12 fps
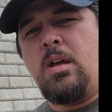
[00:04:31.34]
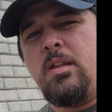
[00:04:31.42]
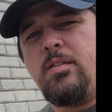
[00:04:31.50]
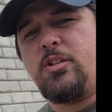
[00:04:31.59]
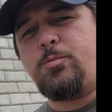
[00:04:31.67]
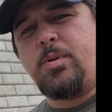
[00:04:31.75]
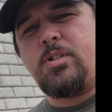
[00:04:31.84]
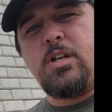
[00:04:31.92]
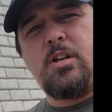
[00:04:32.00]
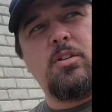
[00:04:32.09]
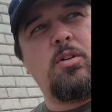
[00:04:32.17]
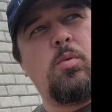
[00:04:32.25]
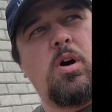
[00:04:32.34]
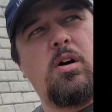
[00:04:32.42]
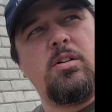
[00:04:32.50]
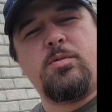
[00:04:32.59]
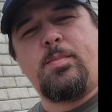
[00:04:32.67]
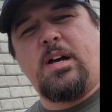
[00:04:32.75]
This particular
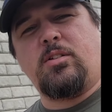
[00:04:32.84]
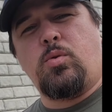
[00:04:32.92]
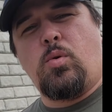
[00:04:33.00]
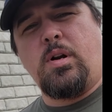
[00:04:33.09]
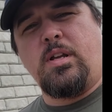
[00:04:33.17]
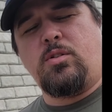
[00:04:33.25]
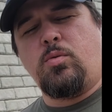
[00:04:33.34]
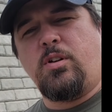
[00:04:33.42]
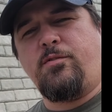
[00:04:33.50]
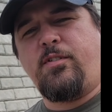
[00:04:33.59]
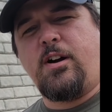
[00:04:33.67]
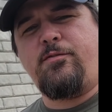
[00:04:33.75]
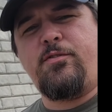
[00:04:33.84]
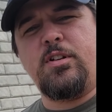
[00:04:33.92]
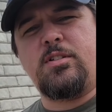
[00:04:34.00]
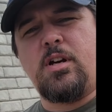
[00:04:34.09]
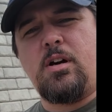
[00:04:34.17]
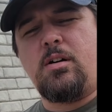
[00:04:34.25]
wall is about 20-25
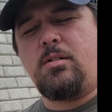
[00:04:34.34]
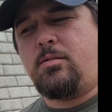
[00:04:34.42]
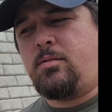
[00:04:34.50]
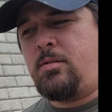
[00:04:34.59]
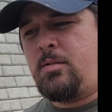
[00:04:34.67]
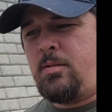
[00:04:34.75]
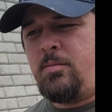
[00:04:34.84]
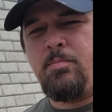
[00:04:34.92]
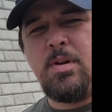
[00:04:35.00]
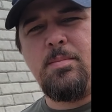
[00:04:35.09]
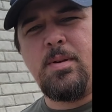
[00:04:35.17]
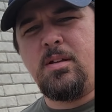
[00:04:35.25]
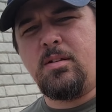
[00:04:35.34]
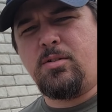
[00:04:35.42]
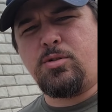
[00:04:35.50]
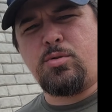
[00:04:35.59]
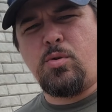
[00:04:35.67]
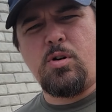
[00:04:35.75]
foot tall, maybe a little
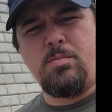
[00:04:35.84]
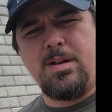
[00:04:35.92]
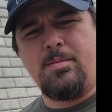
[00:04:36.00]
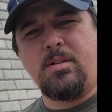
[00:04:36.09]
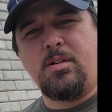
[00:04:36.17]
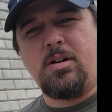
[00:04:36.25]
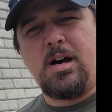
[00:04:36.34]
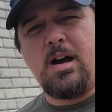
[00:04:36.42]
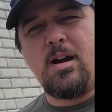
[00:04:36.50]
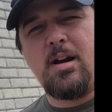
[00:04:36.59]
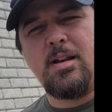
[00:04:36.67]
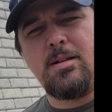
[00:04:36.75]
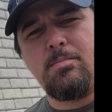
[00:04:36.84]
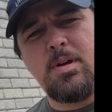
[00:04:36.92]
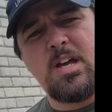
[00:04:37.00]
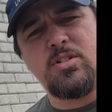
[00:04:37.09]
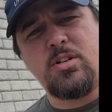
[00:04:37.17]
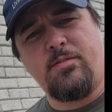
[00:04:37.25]
shorter, maybe a little higher. I didn't
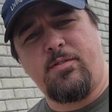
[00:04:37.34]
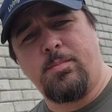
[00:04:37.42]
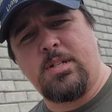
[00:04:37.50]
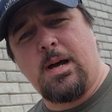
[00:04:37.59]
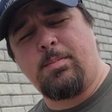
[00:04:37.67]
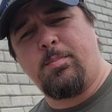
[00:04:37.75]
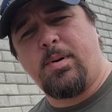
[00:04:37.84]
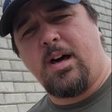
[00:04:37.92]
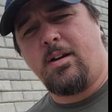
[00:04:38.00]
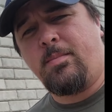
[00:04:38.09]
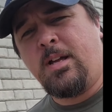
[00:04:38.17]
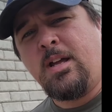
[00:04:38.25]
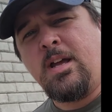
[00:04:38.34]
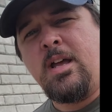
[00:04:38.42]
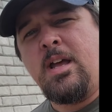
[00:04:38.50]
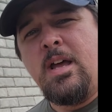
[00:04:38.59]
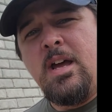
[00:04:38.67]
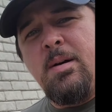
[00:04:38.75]
measure it from top to bottom,
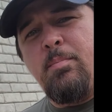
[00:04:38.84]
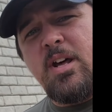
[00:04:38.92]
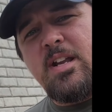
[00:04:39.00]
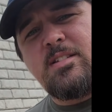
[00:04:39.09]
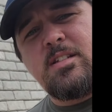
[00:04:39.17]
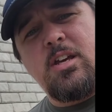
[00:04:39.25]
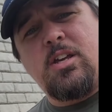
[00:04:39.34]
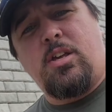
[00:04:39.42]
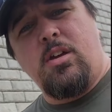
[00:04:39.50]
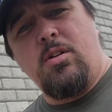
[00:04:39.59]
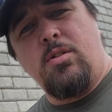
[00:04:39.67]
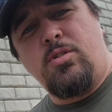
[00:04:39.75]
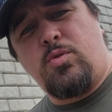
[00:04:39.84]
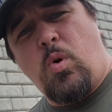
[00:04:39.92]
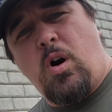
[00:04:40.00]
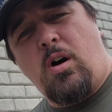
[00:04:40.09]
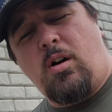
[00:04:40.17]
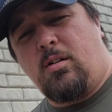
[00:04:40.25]
but it's a huge
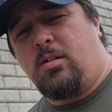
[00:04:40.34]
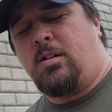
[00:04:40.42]
wall,